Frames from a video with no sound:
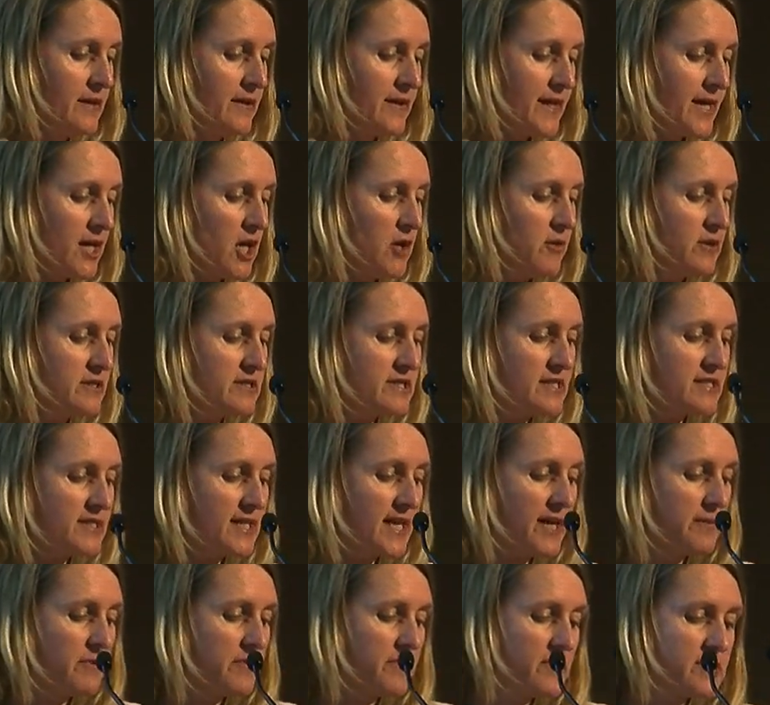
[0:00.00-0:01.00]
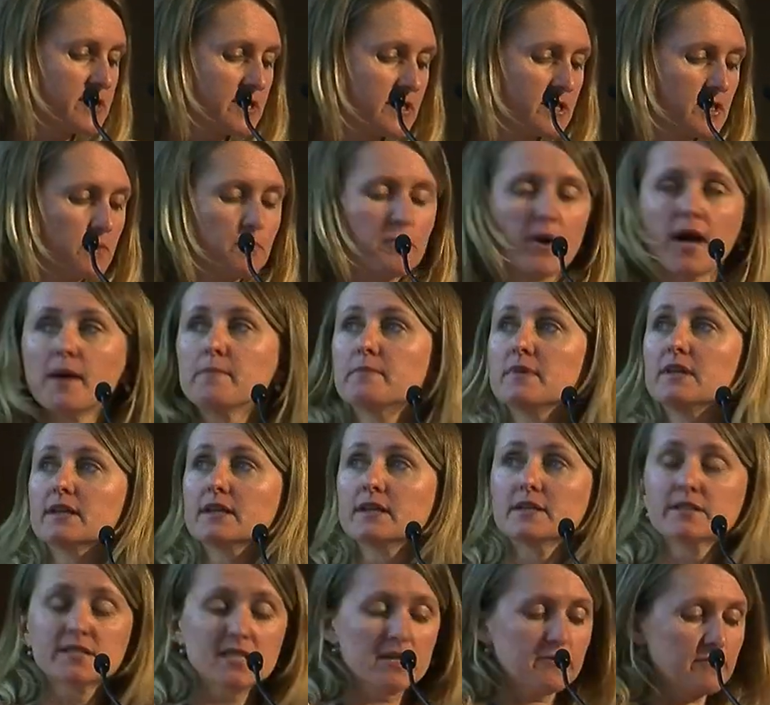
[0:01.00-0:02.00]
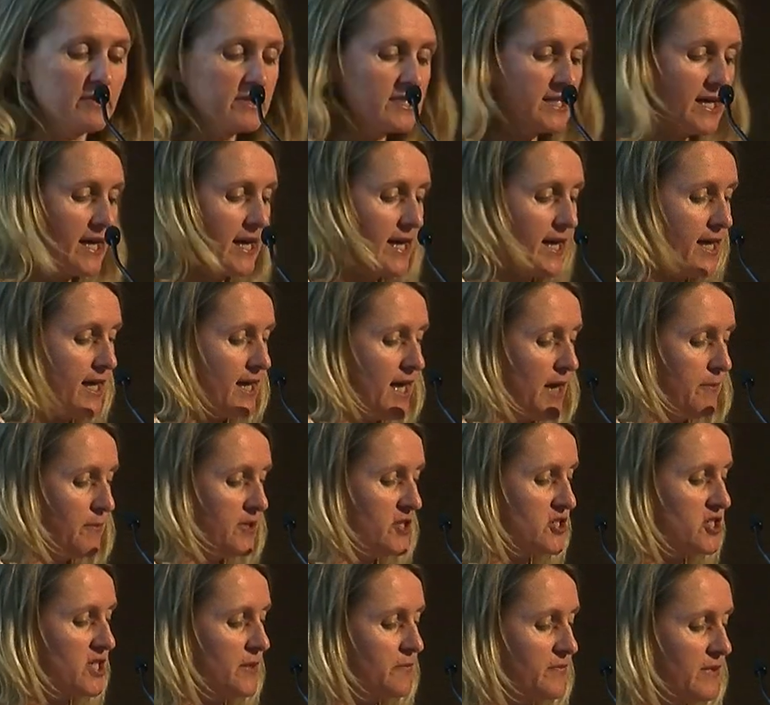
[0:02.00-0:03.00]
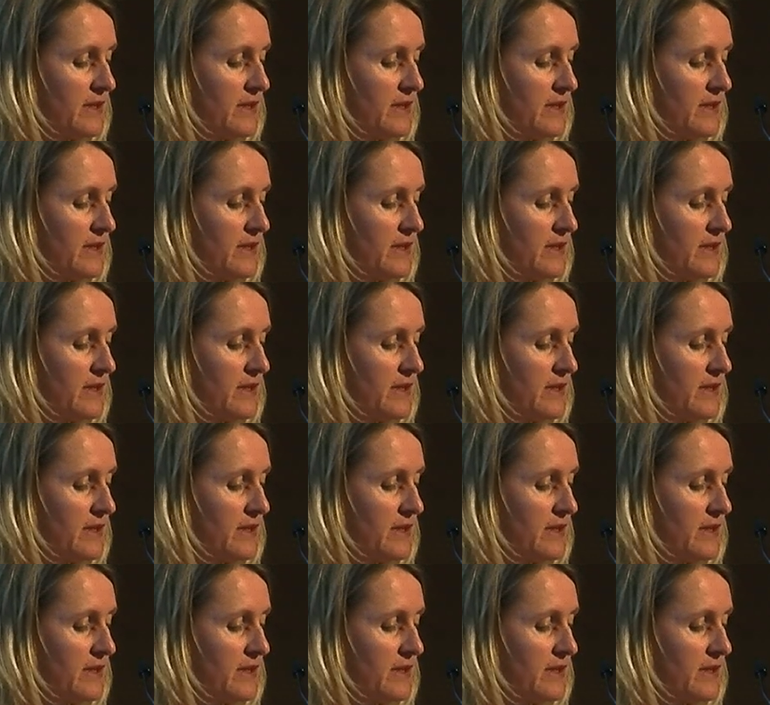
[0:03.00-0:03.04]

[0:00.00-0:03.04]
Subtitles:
They go on to say, we're visited by millions every day and we ship